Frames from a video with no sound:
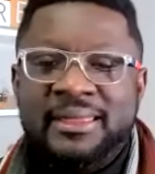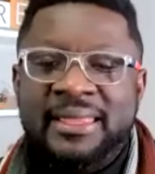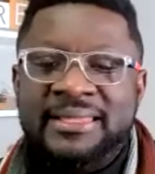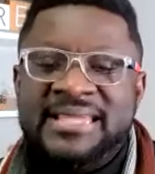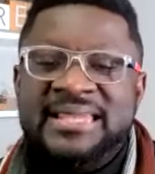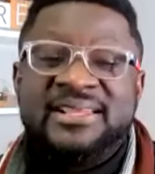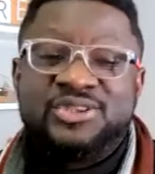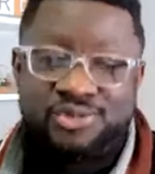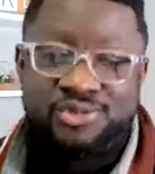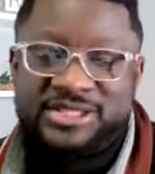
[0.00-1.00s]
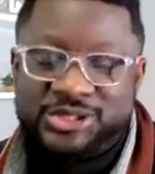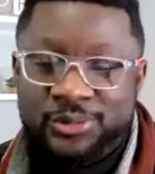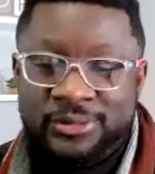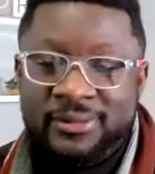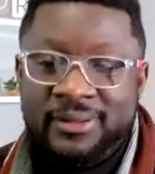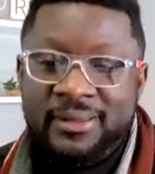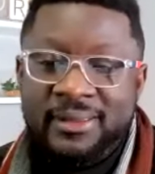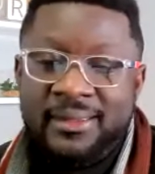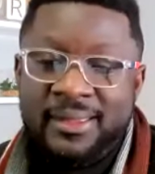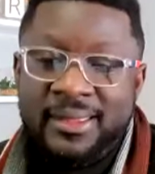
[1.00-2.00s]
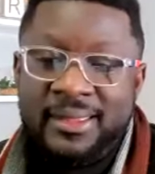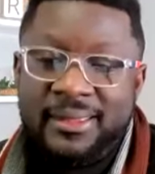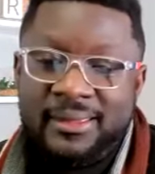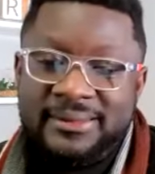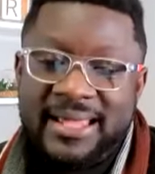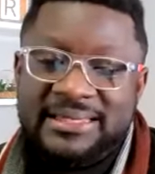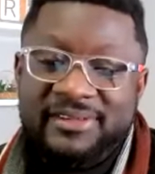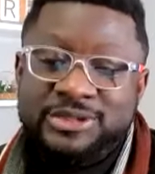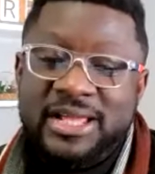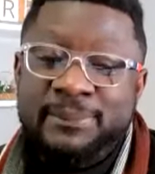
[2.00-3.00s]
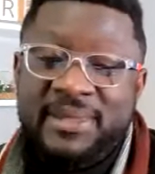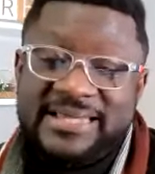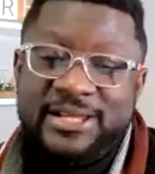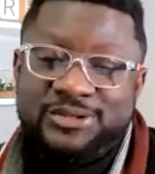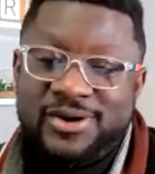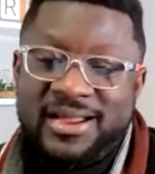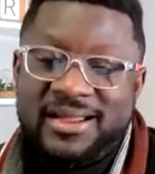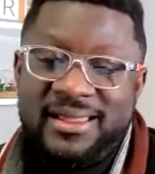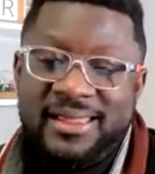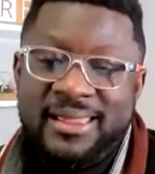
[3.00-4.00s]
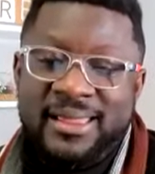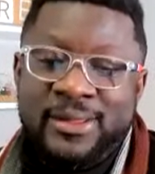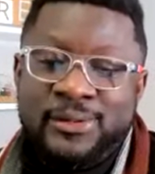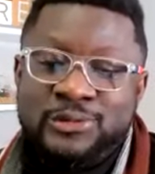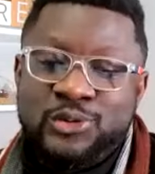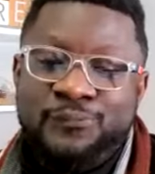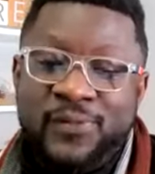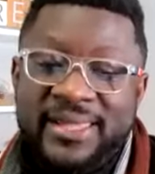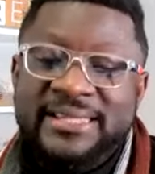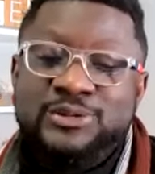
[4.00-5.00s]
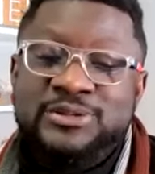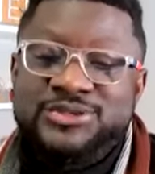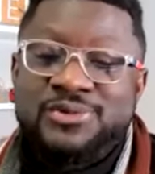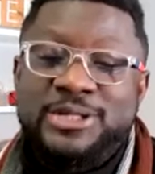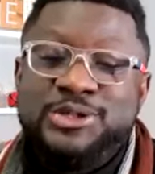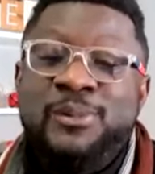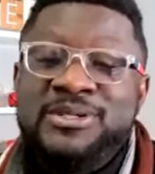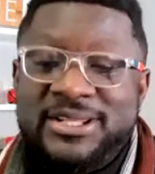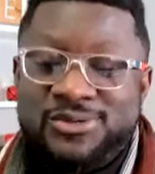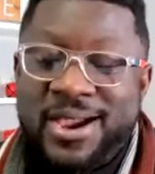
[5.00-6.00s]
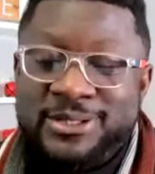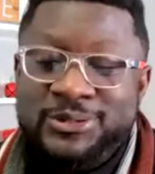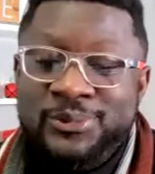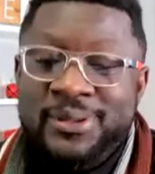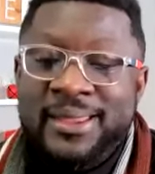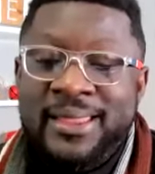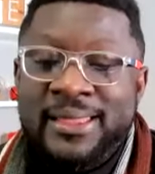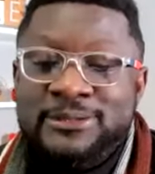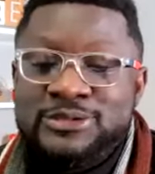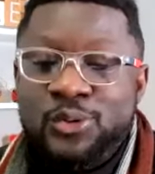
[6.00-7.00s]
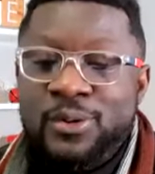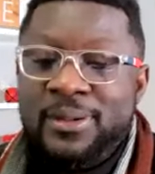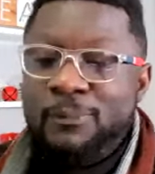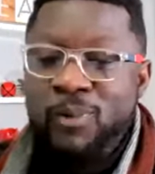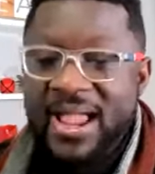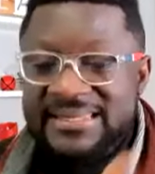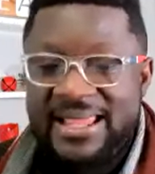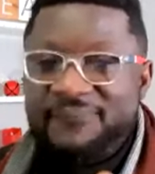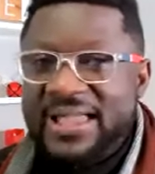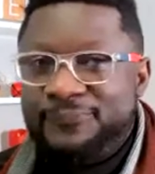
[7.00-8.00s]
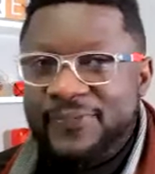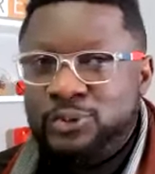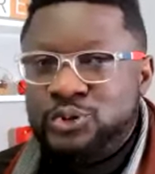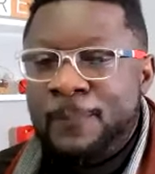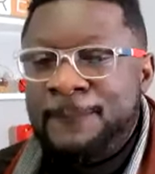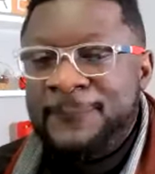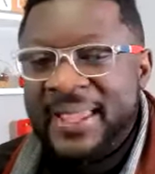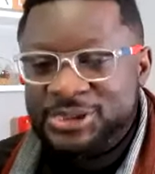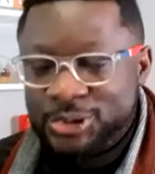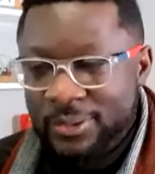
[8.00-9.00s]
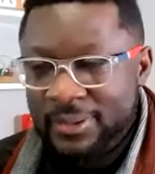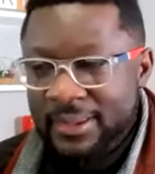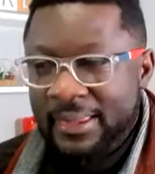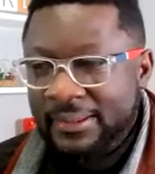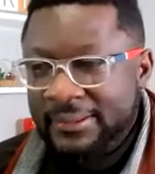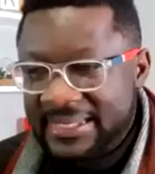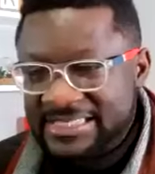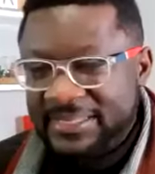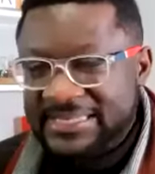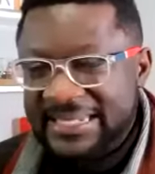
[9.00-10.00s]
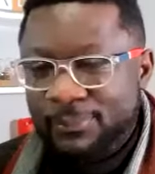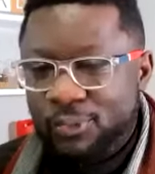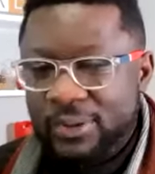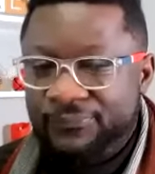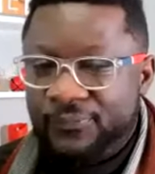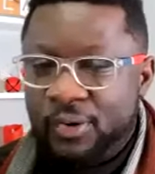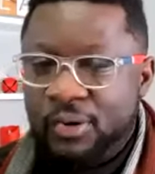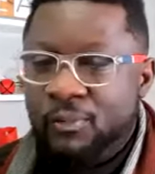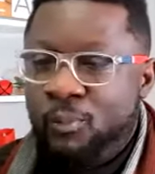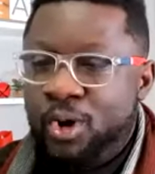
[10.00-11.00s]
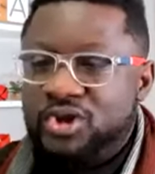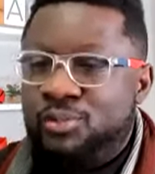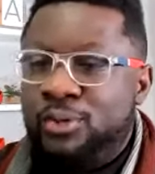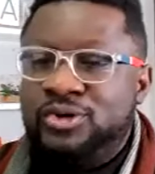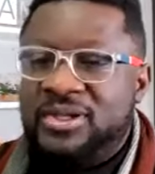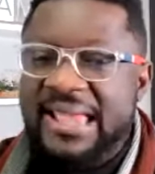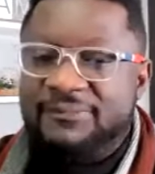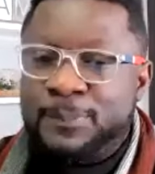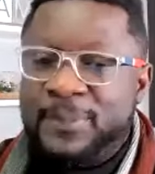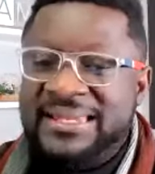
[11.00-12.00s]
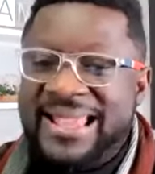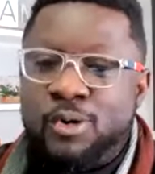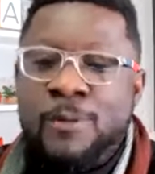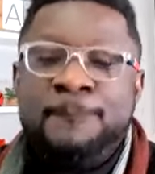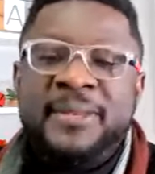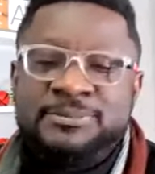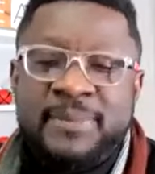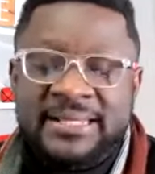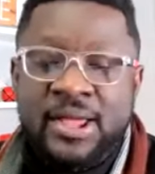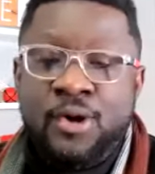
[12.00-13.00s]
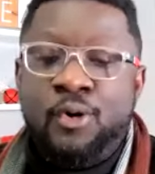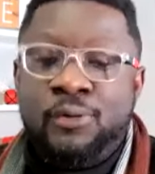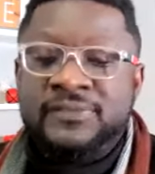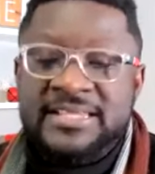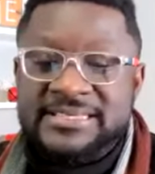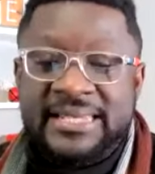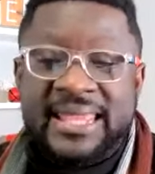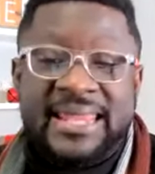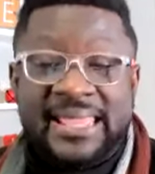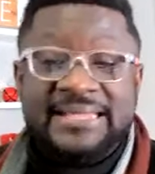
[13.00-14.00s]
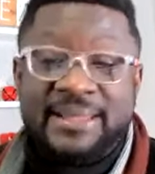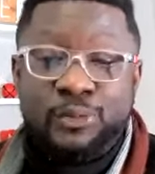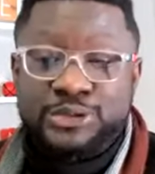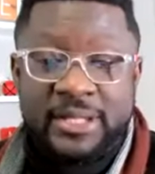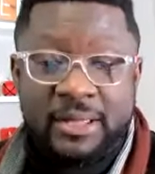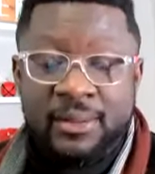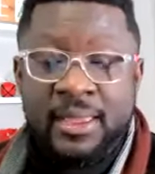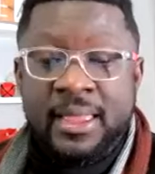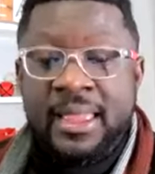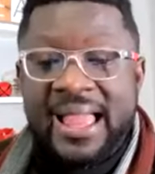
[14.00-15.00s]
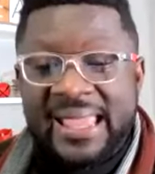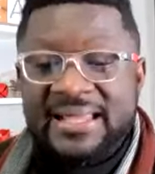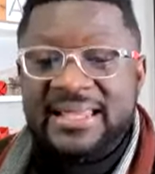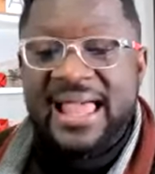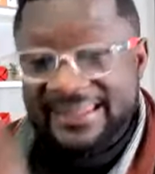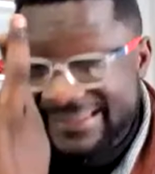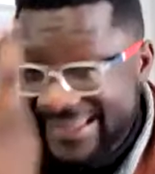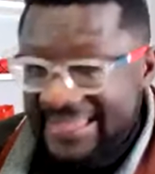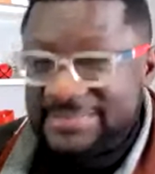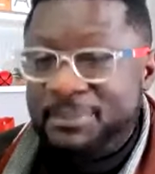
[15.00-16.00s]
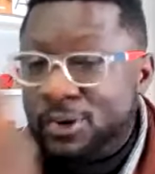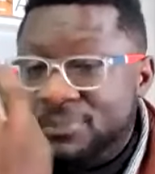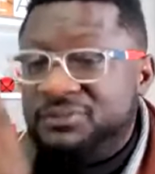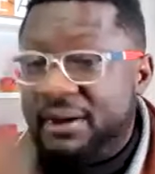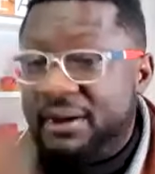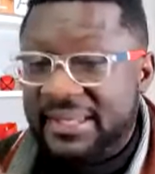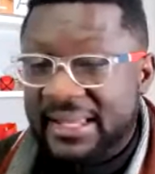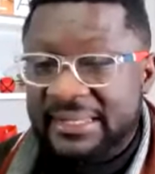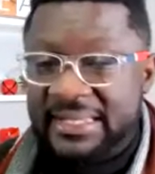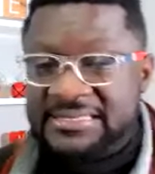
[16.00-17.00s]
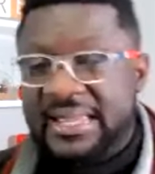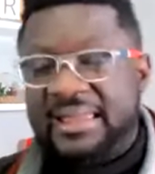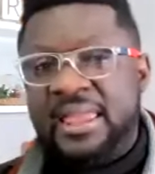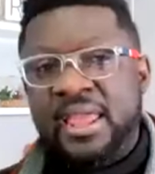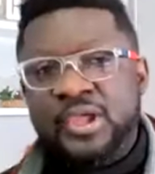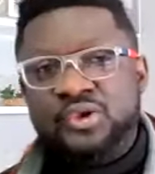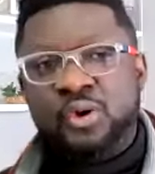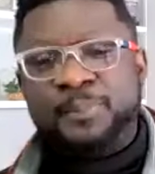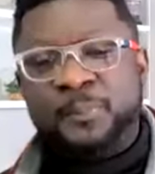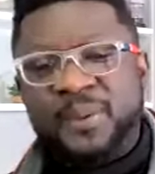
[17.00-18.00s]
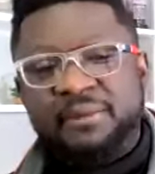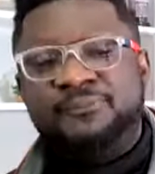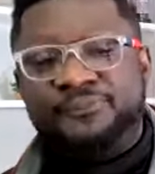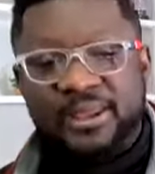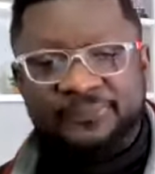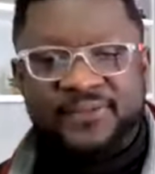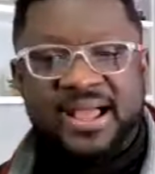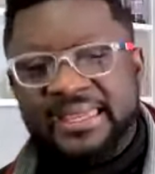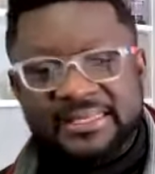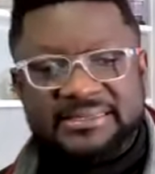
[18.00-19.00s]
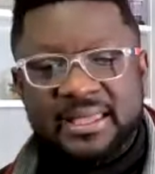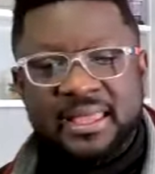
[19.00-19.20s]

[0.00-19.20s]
is an attraction that eventually may sidetrack. So for it to distract you, it must attract you. So whenever I fail to measure this meeting I'm going for, what role does it have to play in the accomplishment of this thing? And I get emotional, and that becomes very deadly. It's like you are preparing for a fight.